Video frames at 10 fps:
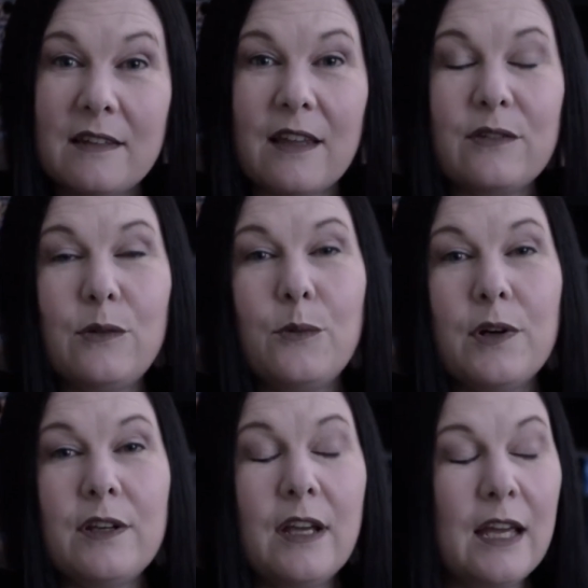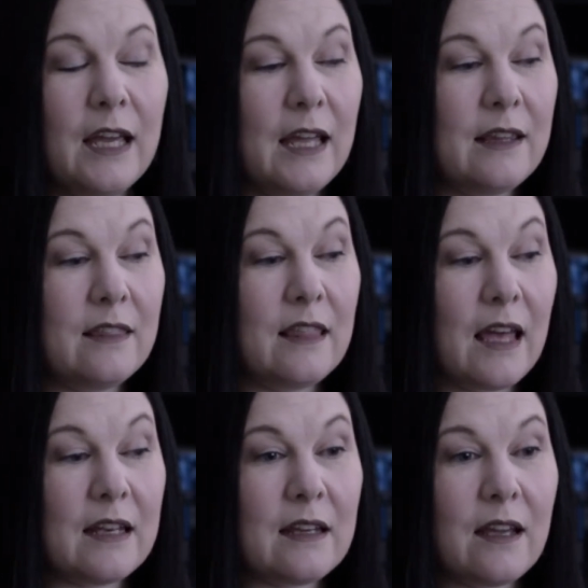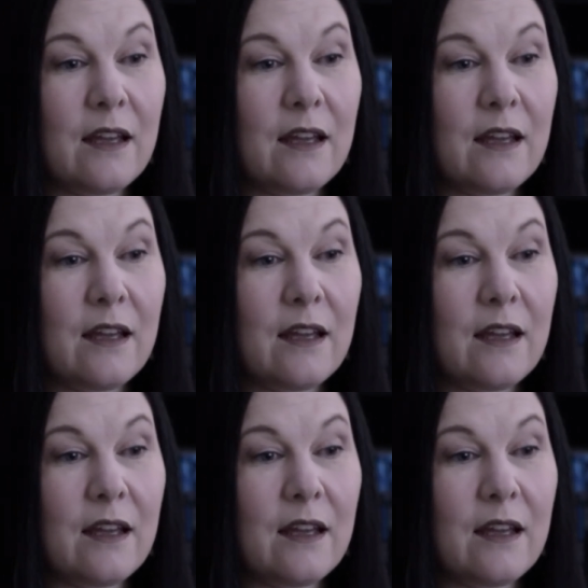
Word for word: as you would, that